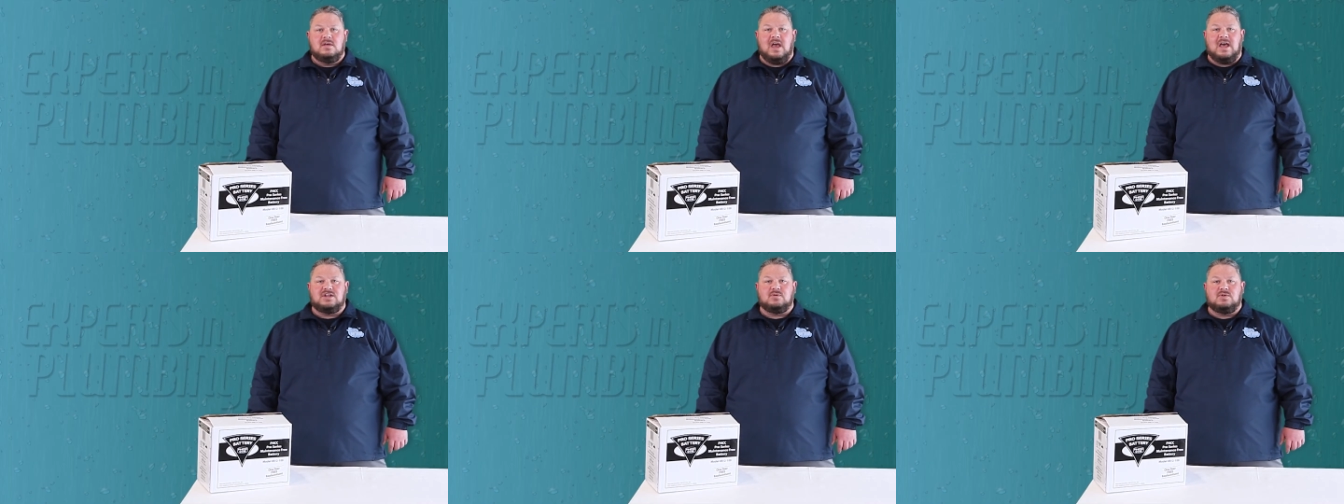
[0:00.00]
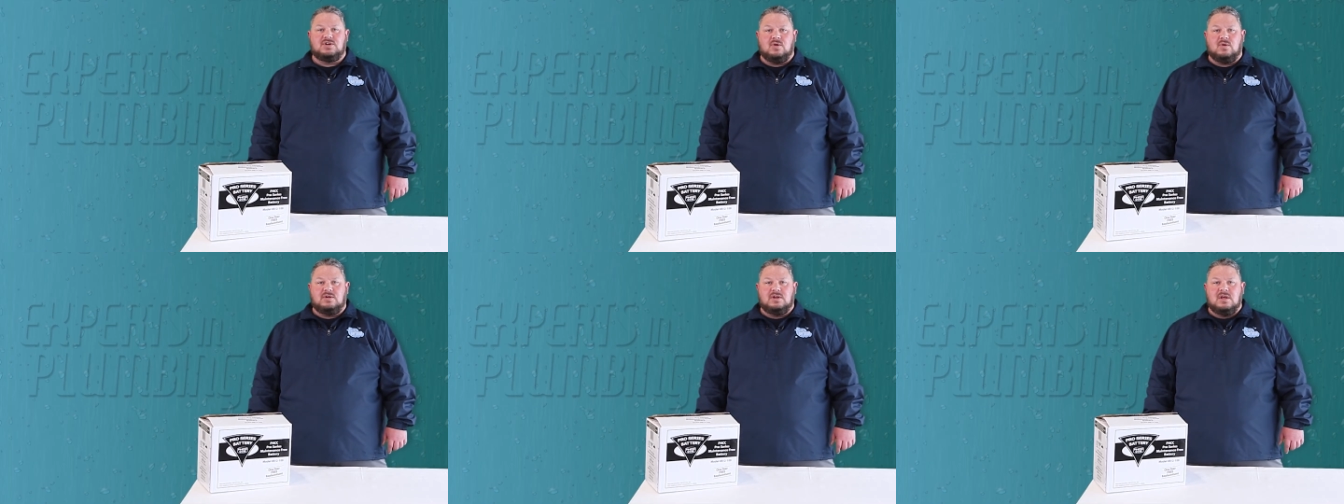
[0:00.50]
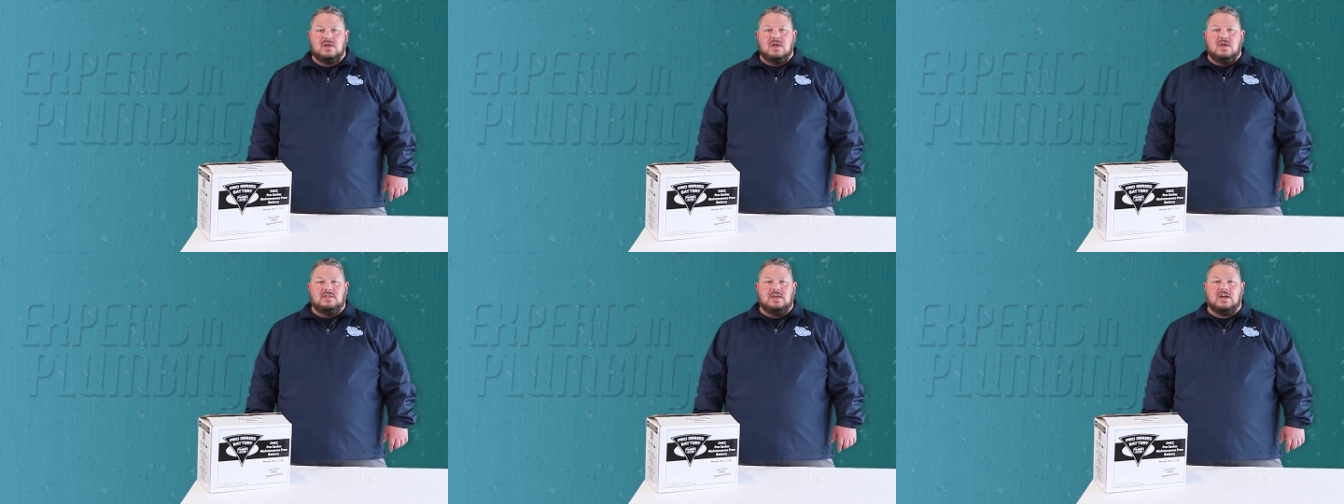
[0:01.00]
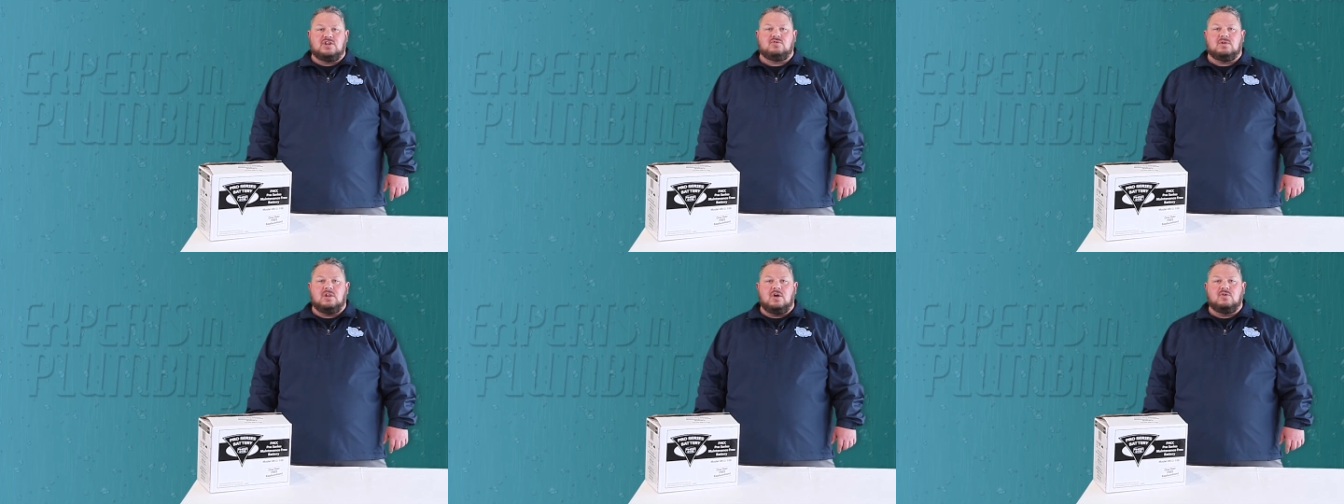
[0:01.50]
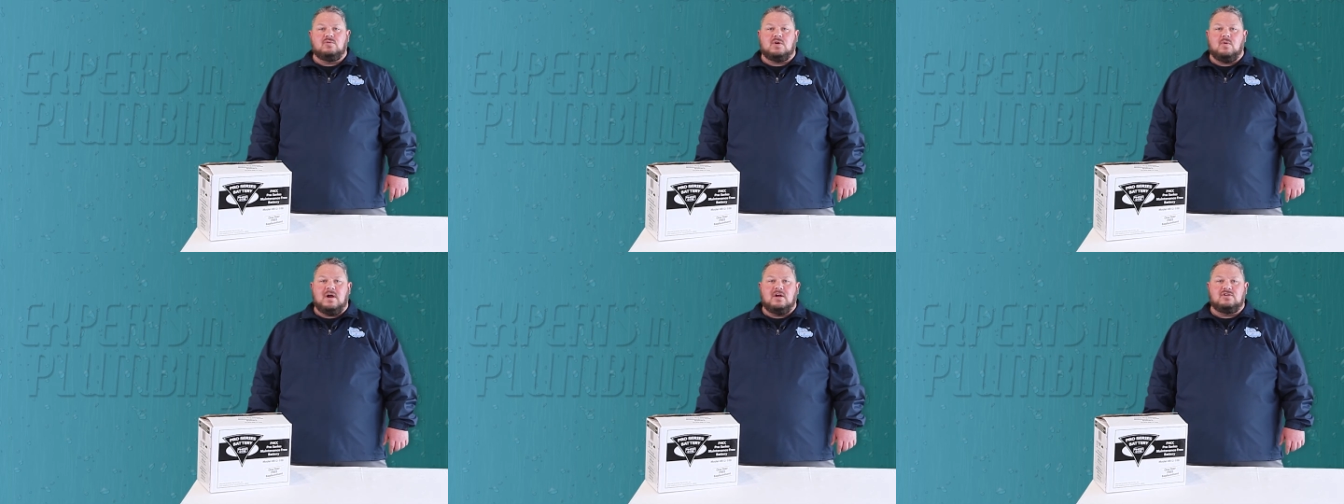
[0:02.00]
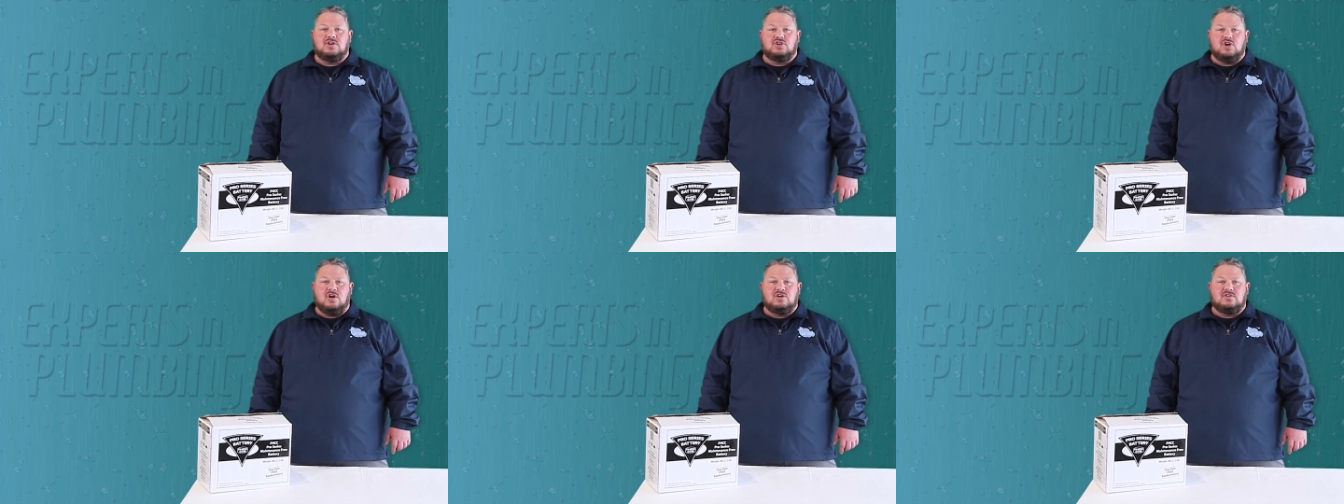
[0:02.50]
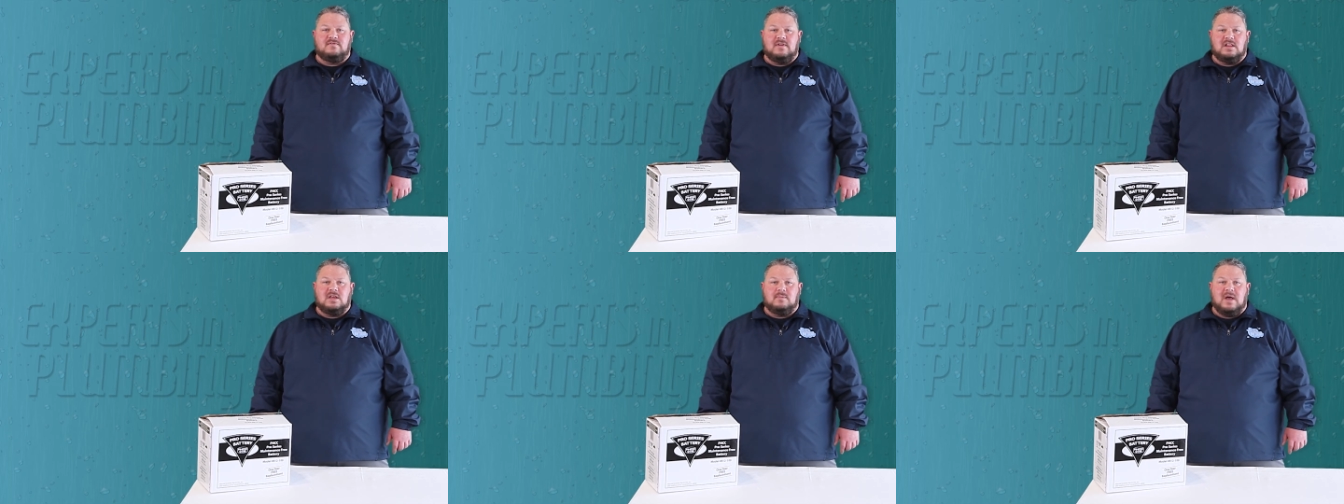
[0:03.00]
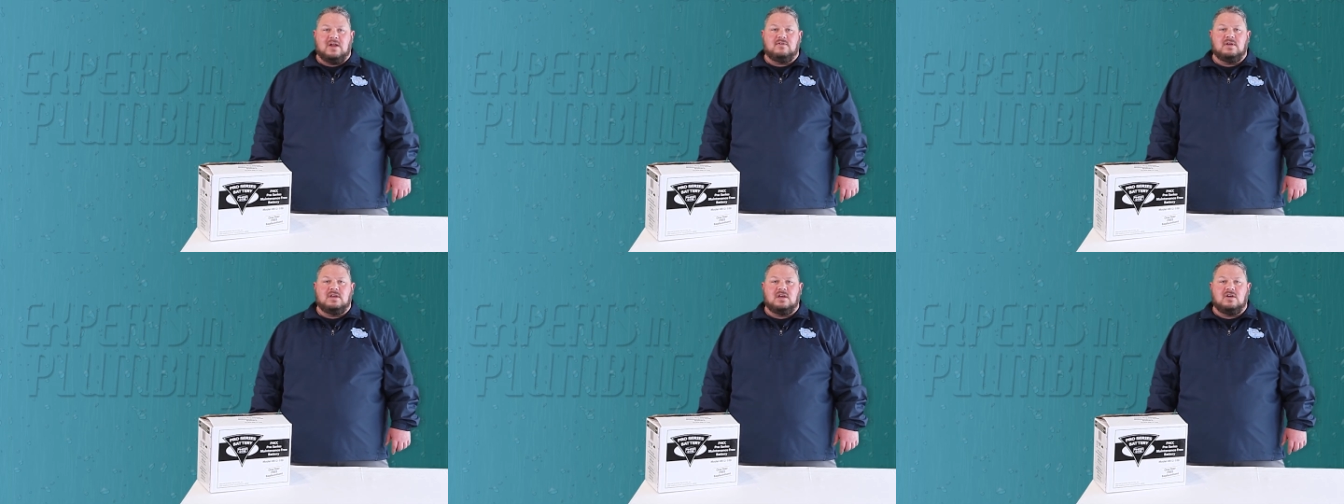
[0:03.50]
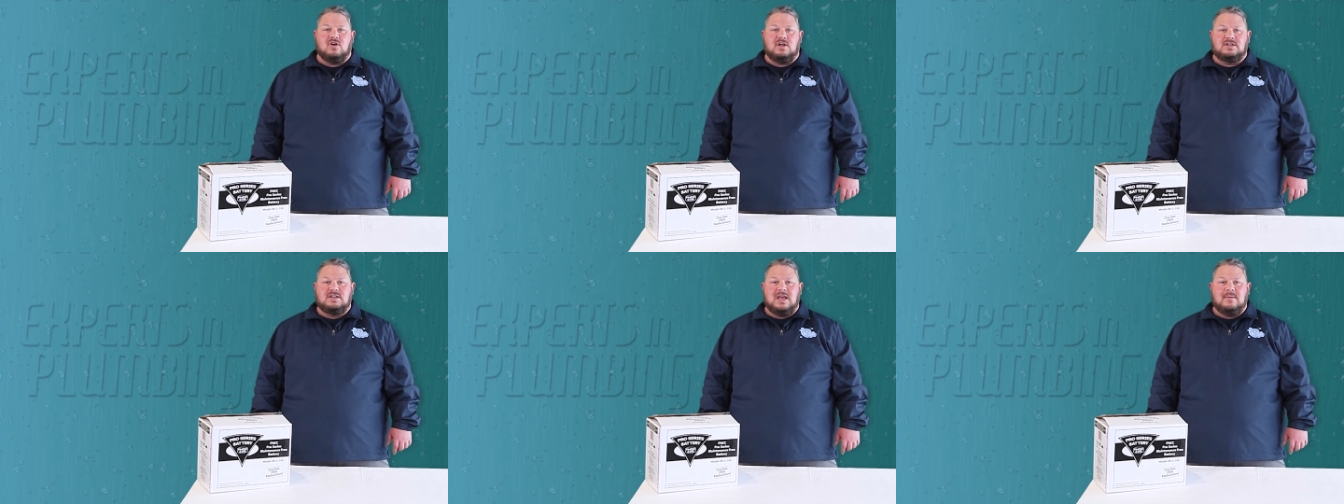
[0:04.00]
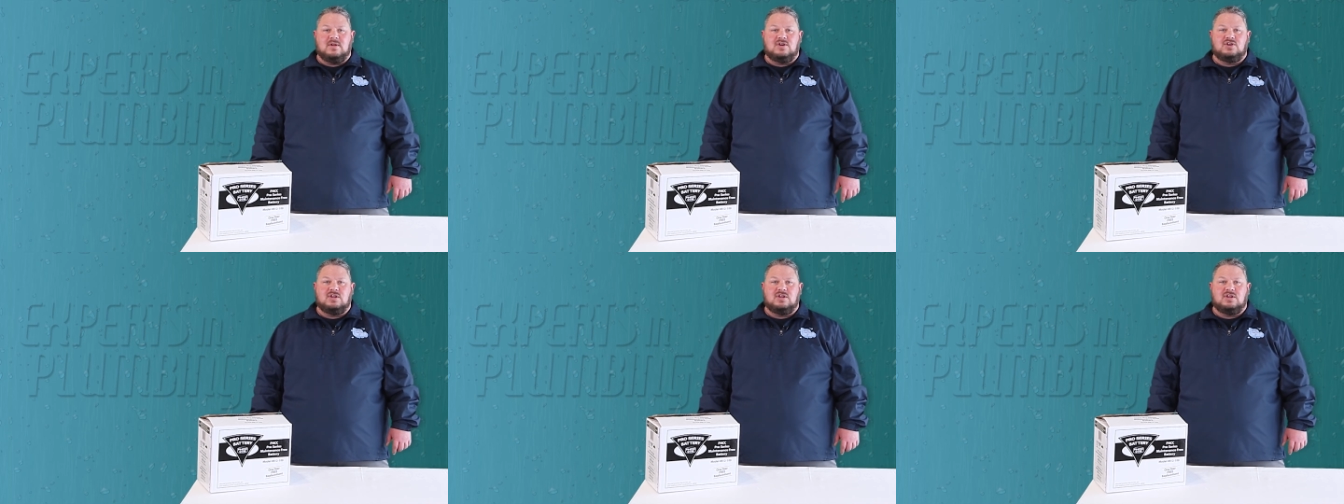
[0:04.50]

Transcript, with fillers: As a result, the extra load required to charge a failing battery can cause damage